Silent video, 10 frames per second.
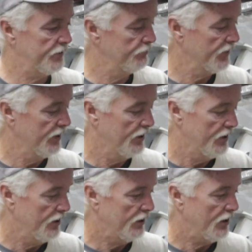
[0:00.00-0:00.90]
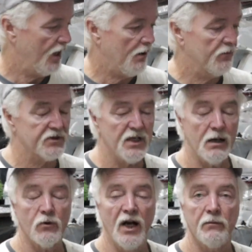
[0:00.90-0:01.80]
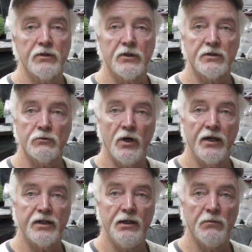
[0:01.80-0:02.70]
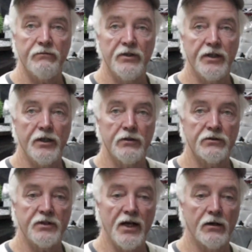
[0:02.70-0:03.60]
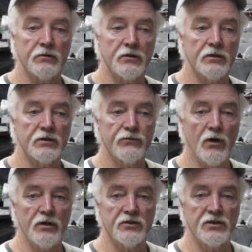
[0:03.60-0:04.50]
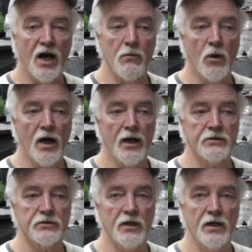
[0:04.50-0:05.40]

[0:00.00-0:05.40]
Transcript: But I'm gonna stop rambling because I'm trying to keep my videos down as far as time-wise.